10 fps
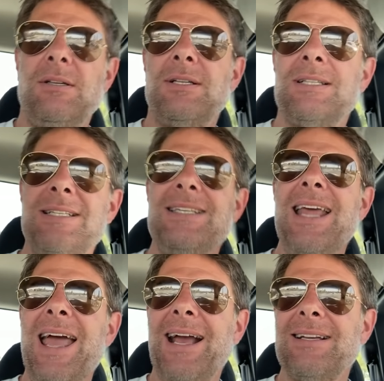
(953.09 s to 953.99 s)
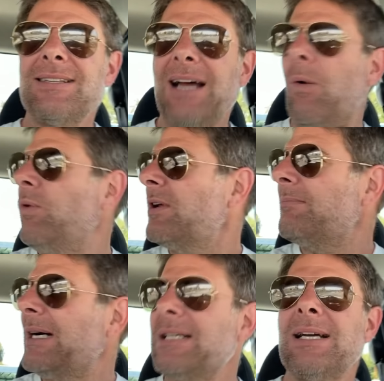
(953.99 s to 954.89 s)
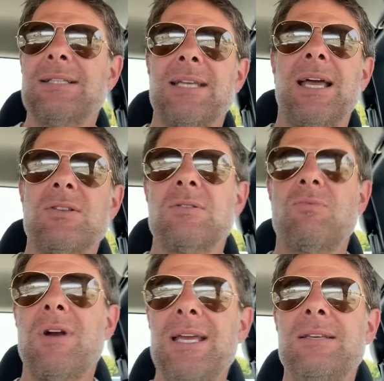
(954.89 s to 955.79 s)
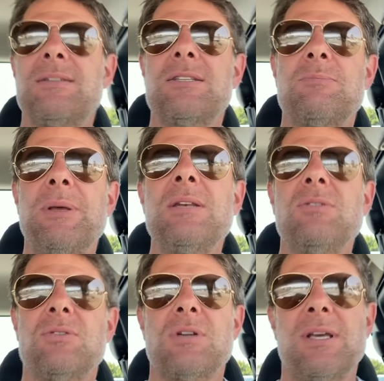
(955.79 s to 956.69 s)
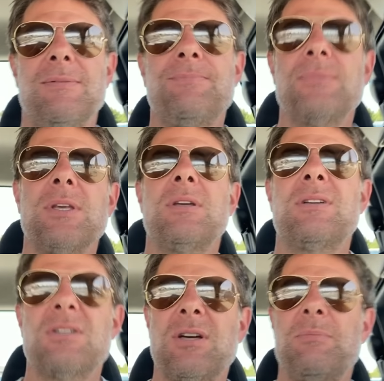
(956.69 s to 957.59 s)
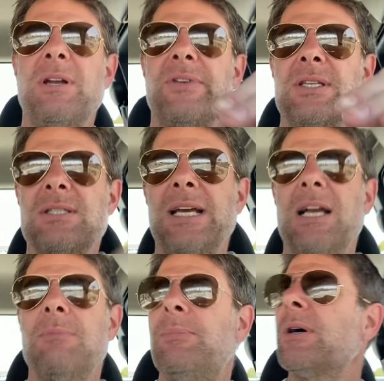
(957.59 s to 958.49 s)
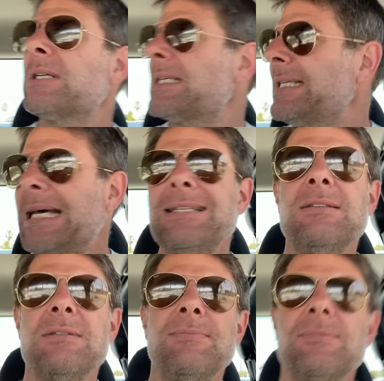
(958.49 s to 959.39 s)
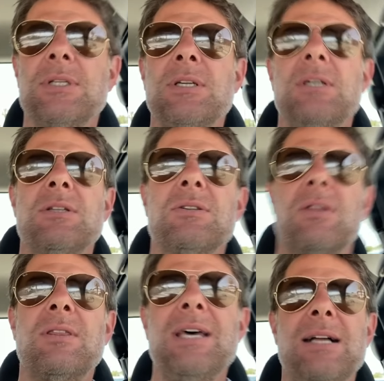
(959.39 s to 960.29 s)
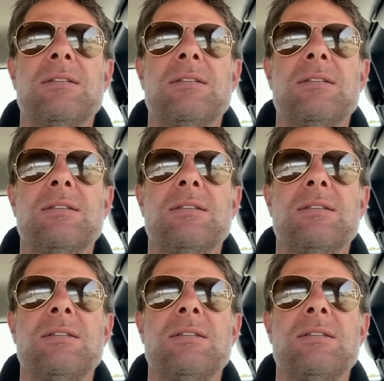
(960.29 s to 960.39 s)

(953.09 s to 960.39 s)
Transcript: Next, I wouldn't mind actually getting some raised spindles on it because it's got a bit of a stink bug stance. So that's